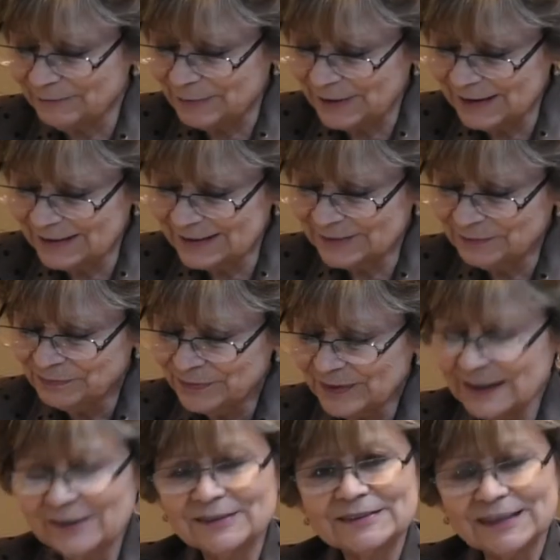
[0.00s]
with a flag
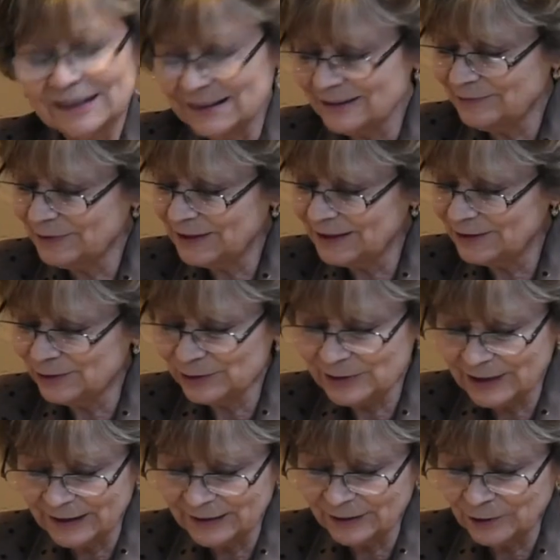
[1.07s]
of peace that the
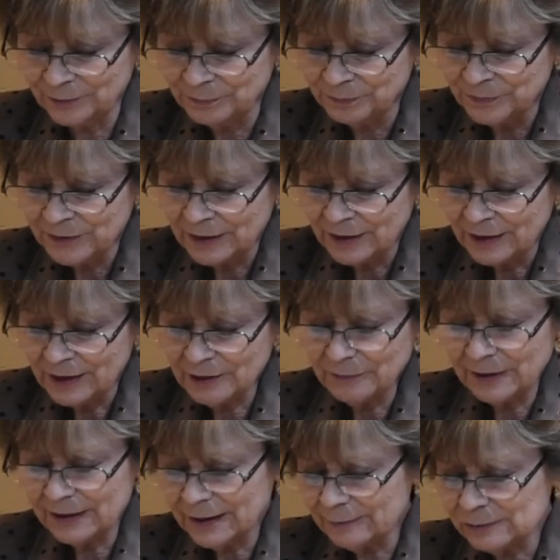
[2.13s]
Holy Spirit gives
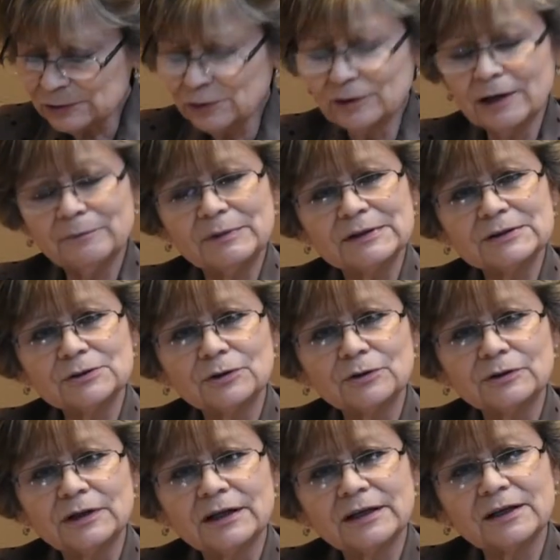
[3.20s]
us, and let's
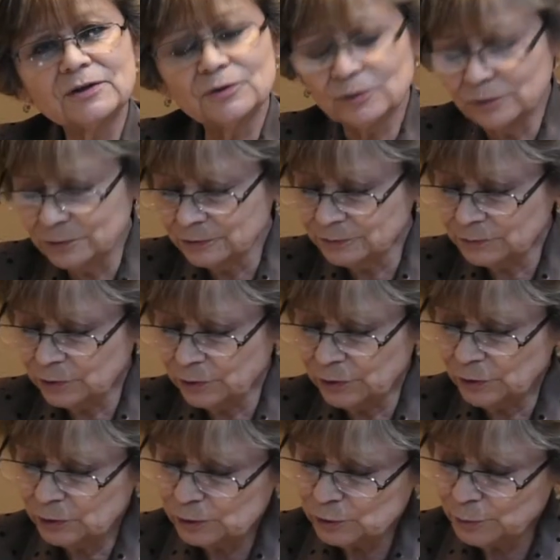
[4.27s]
go with a person that you and